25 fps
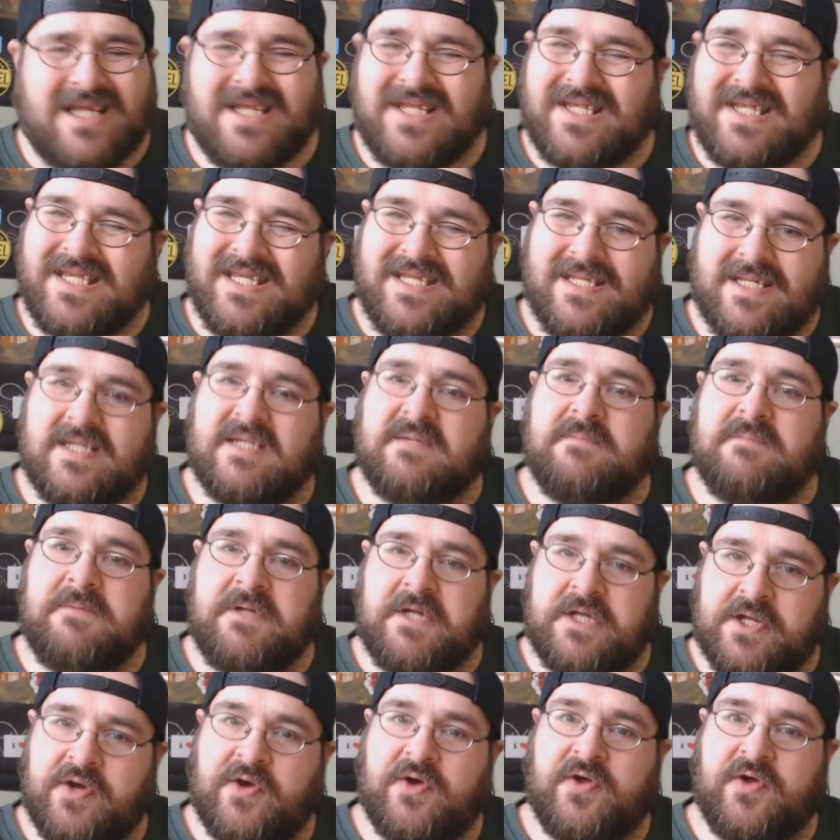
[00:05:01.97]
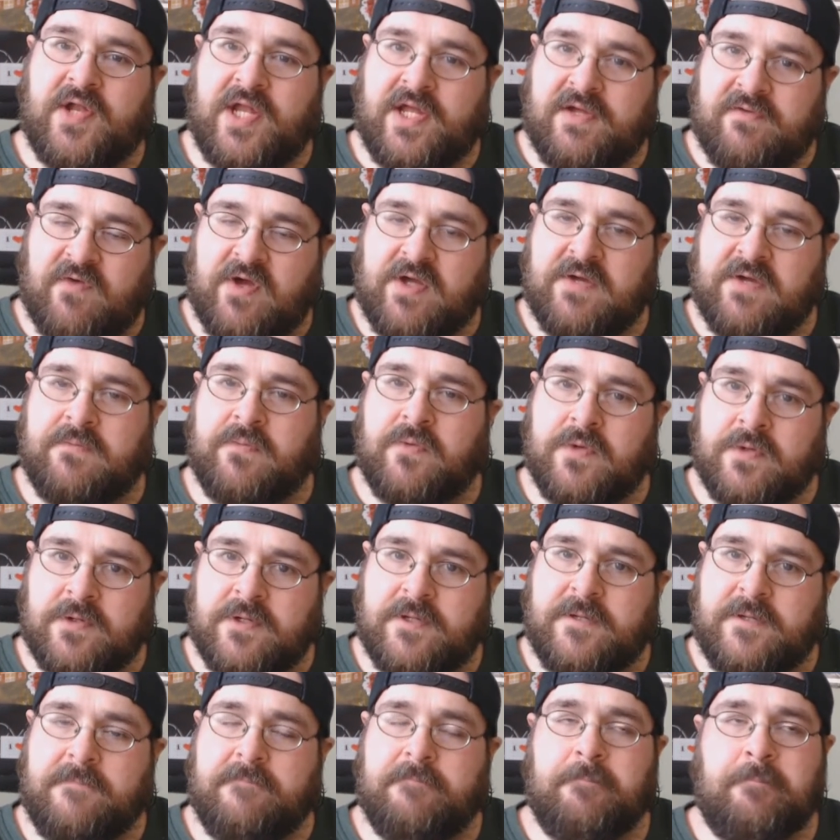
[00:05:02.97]
I could see this being all day vape
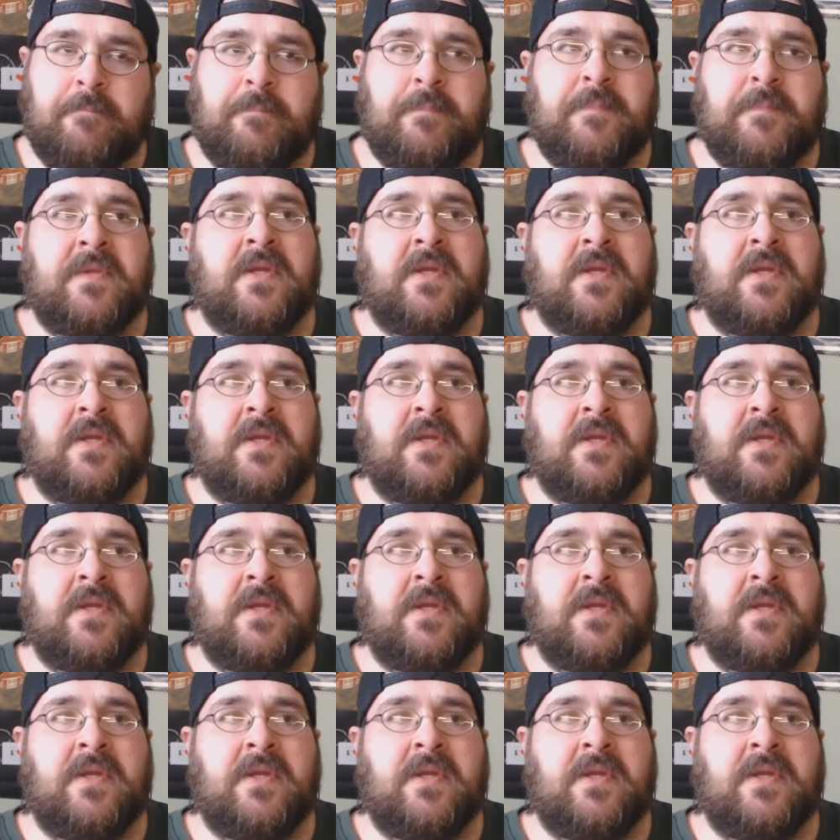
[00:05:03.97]
worthy.